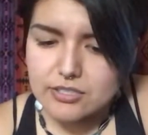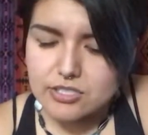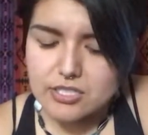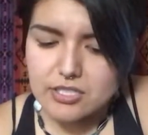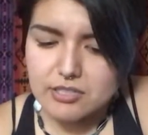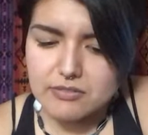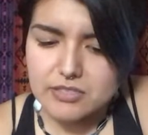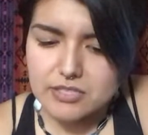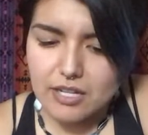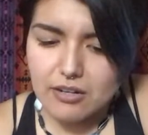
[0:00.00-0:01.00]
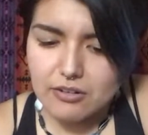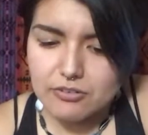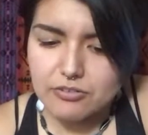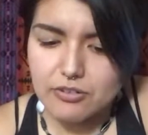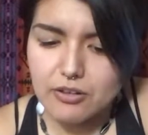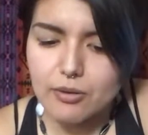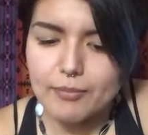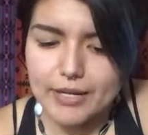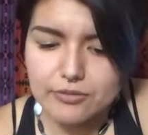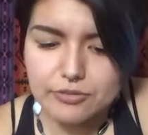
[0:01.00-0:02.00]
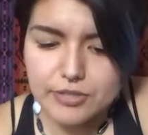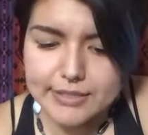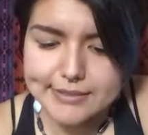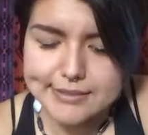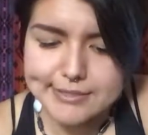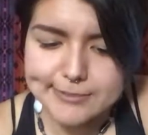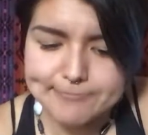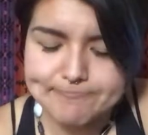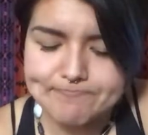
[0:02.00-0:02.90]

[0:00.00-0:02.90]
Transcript: Just in and of itself, mindfulness,